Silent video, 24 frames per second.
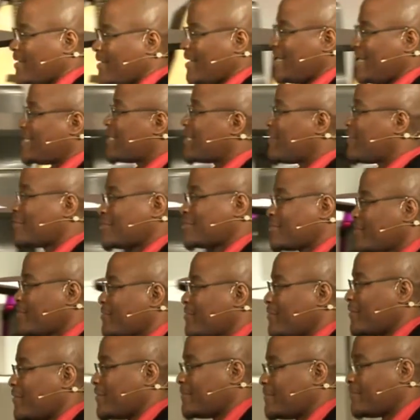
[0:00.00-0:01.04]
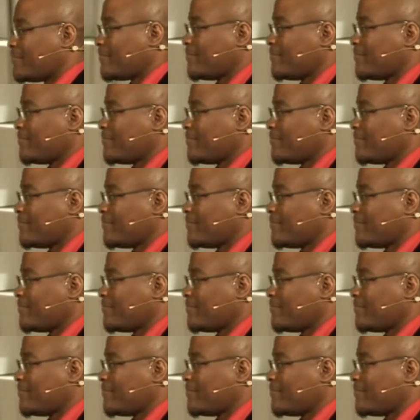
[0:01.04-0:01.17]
He taught the truth.